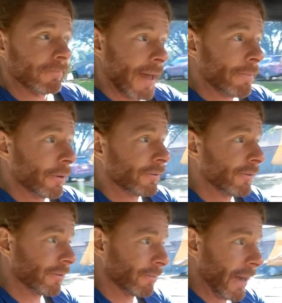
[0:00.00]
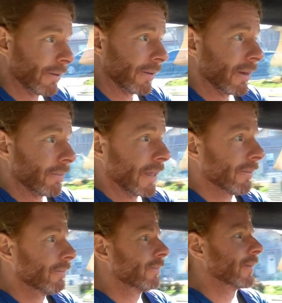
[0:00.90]
That person's better than
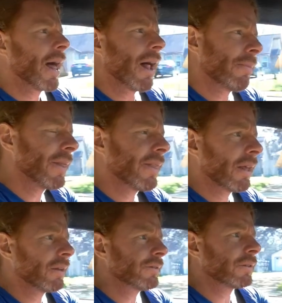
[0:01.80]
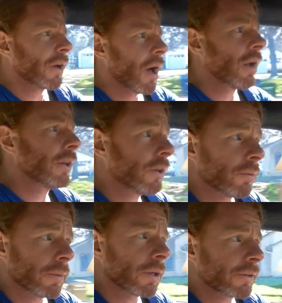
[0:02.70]
me. I'll bet they listen to
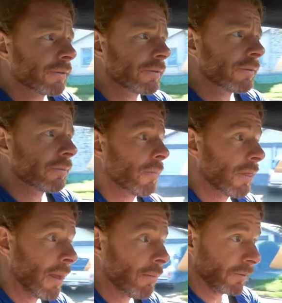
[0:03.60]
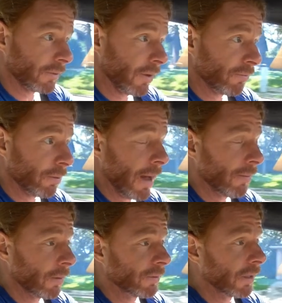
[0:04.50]
audiobooks. They must solve
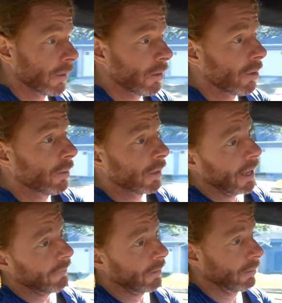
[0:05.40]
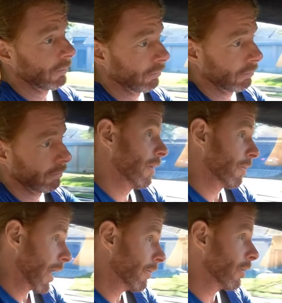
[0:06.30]
problems at a global level. They
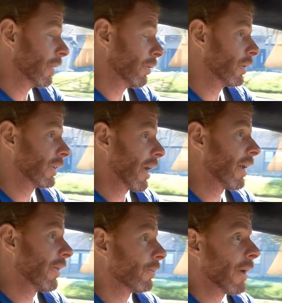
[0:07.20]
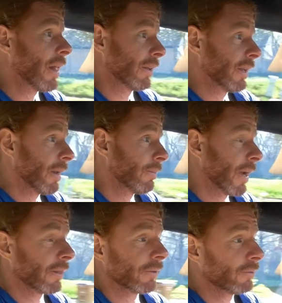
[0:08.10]
probably worked out on their Peloton
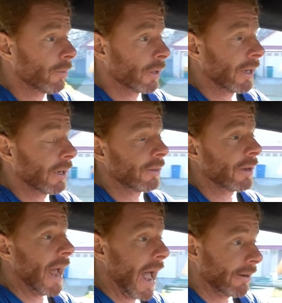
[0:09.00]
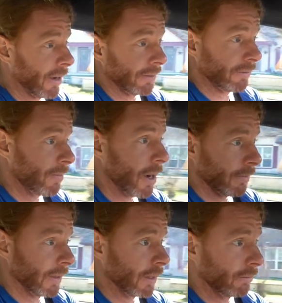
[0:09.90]
bike this morning in their high-rise
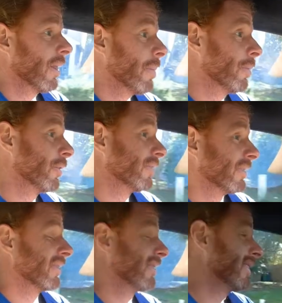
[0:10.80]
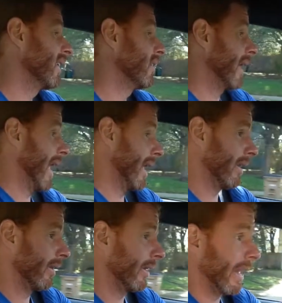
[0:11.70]
apartment. That person's
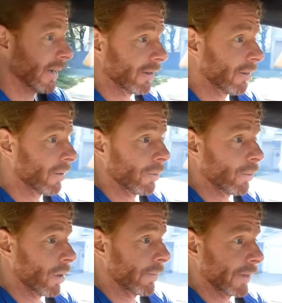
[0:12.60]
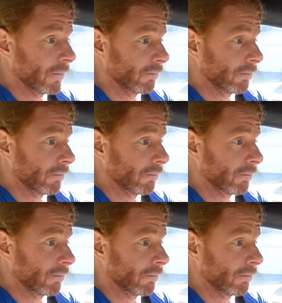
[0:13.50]
single-handedly ending global warming.